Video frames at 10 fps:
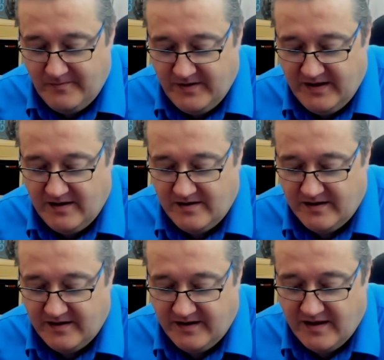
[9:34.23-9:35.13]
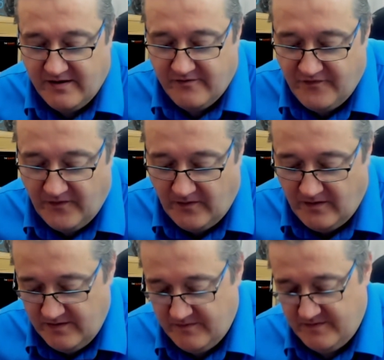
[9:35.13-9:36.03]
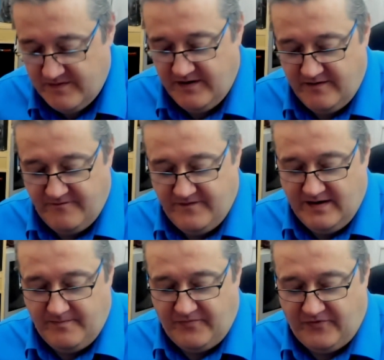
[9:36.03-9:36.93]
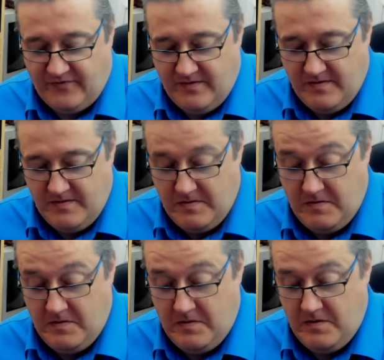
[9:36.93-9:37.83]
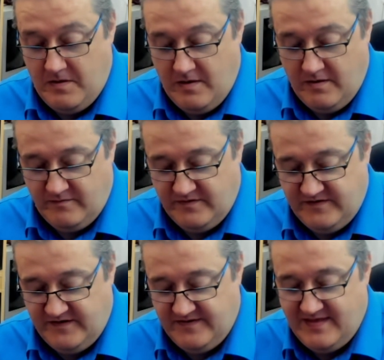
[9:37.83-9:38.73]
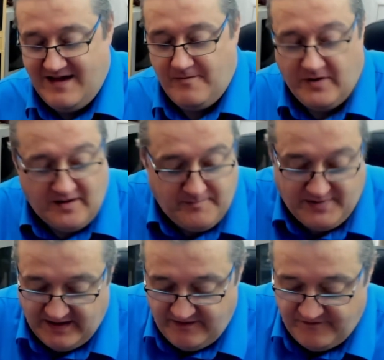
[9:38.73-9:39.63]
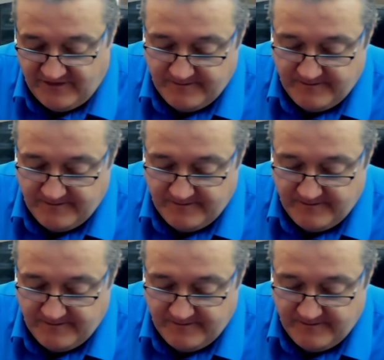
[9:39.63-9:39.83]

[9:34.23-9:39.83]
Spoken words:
We are going to go for, I need a Philips, which is that one, I believe.